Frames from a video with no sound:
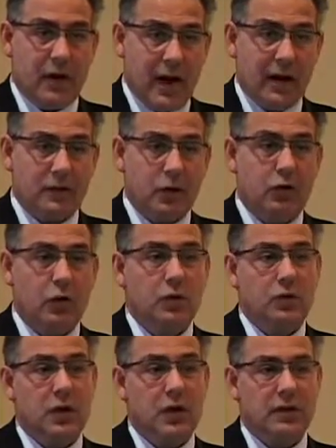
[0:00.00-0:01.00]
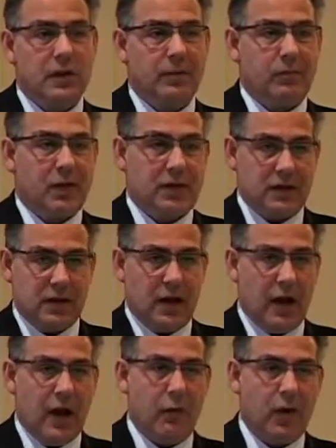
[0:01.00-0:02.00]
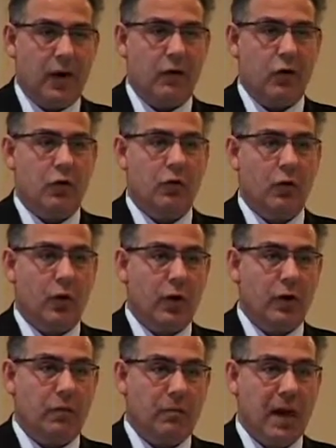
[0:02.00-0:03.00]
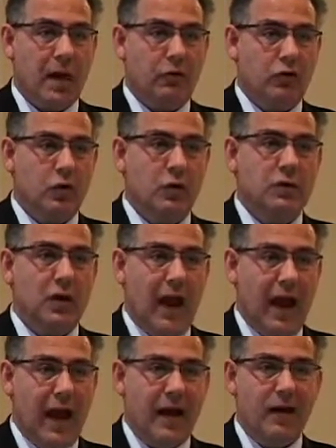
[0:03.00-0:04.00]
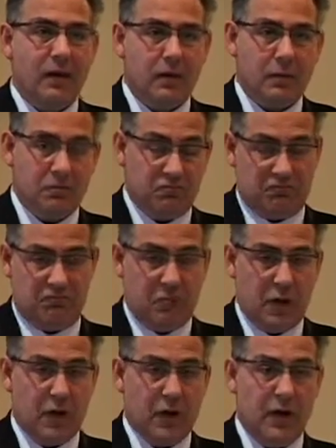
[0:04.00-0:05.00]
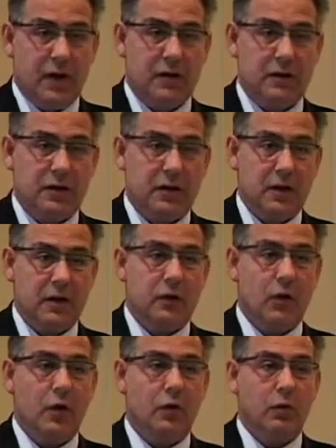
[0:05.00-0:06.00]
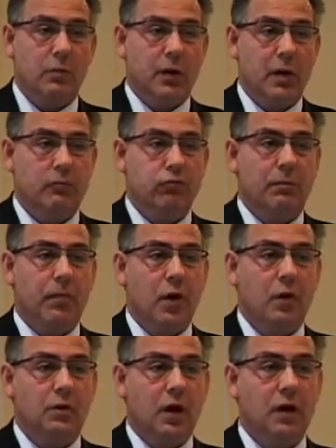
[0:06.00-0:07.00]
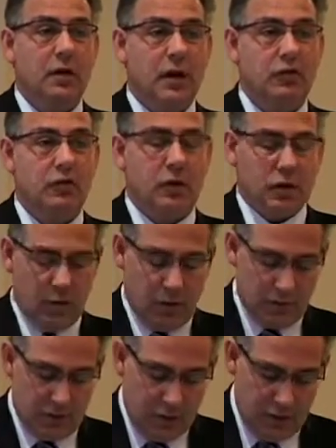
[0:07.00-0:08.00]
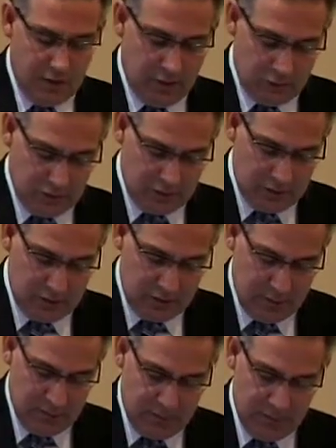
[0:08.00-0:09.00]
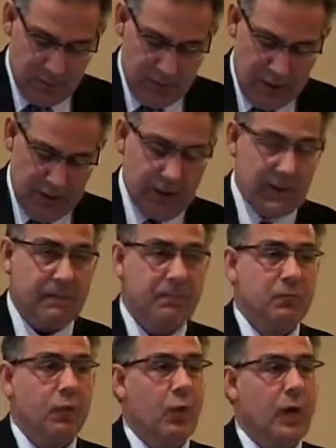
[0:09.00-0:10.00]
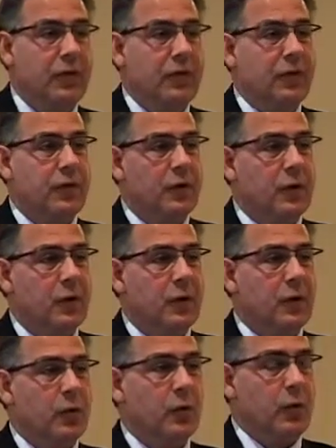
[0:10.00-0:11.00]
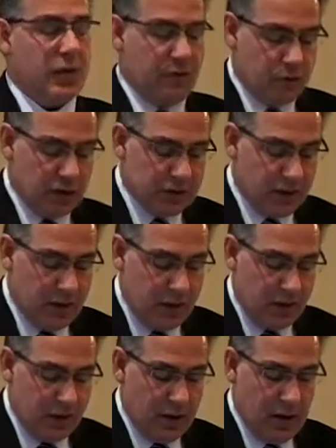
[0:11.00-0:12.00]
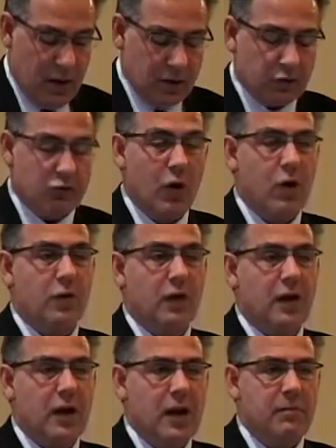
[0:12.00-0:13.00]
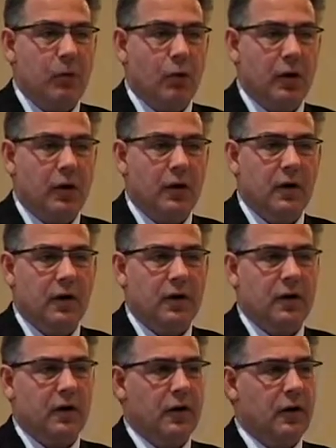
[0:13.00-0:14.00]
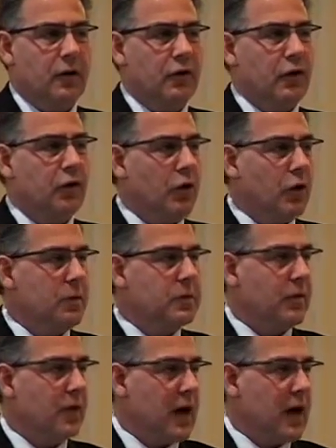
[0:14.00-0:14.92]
constitutes the acceptance. And whatever your lawyer may choose to add, is going to be proposed additional terms and conditions. With just a stroke of the keyboard, the terms of a